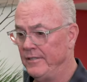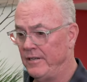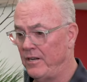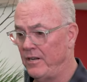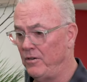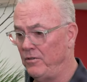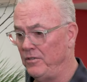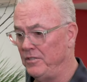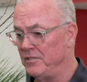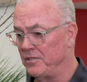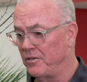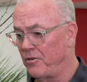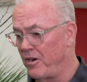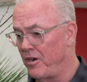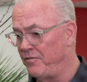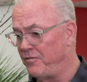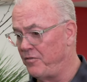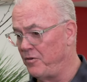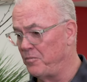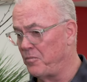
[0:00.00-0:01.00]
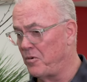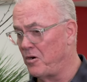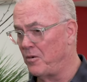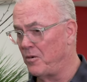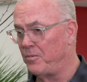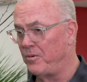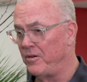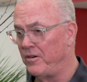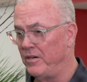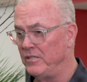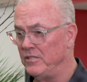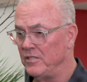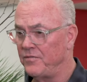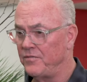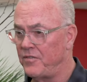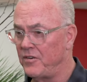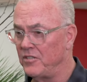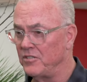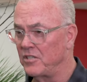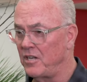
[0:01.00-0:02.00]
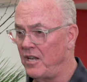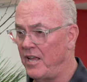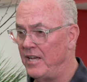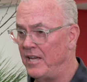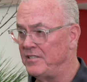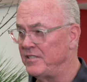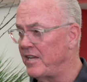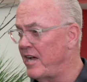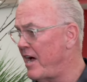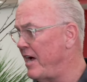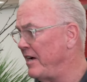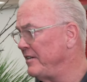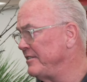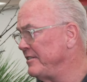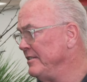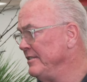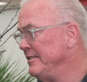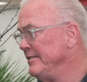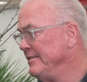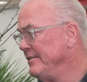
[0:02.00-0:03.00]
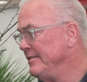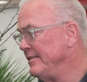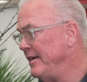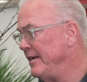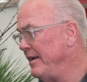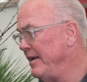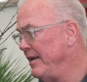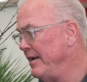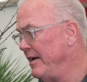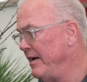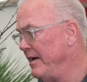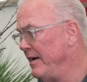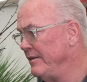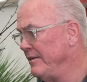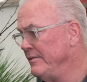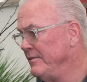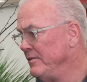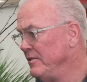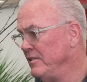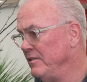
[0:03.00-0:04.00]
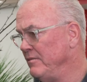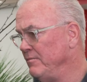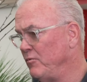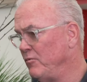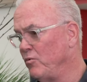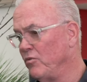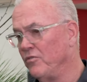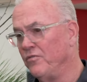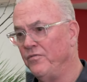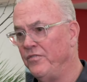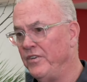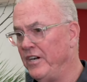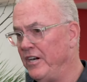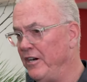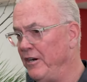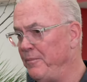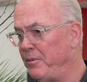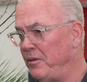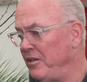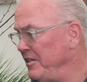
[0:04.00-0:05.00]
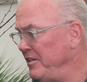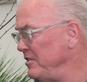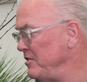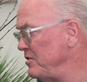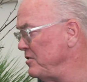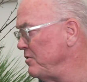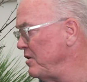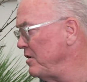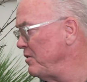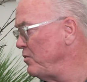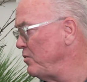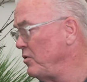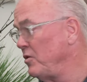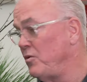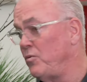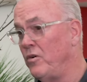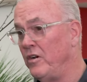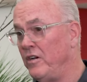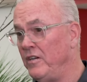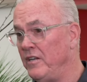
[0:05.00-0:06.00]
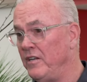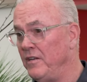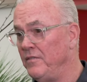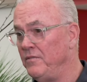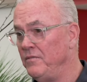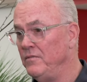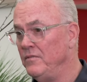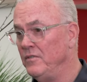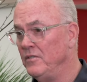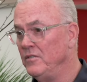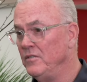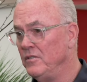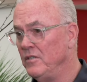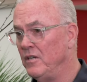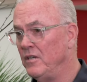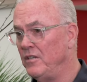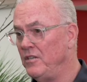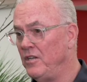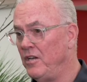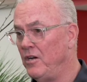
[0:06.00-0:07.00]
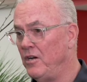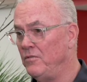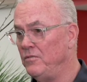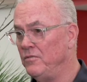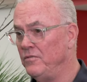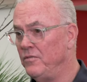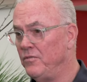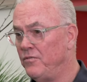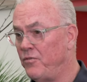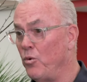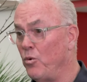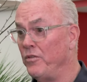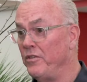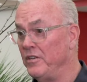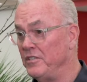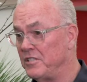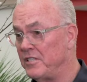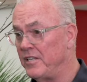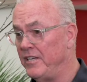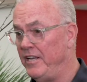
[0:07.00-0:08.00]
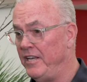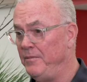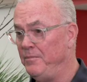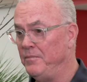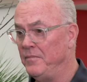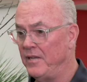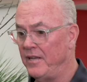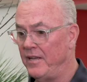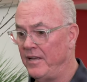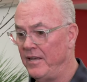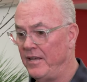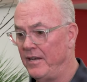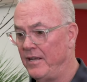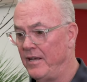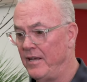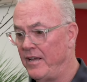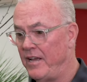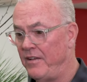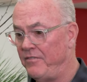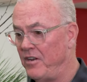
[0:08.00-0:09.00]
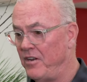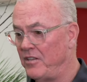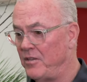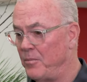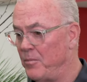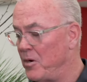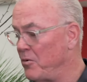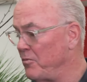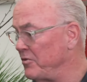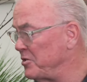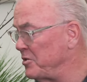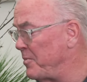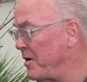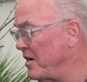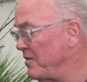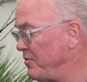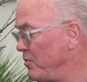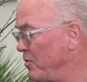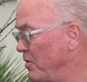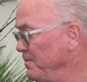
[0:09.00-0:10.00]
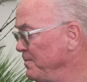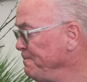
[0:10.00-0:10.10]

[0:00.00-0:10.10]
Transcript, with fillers: Not only is a great football player, he's a first-class act. And uh, we're very pleased uh, with what he did, uh, you know, for this team and uh, have nothing but respect for him.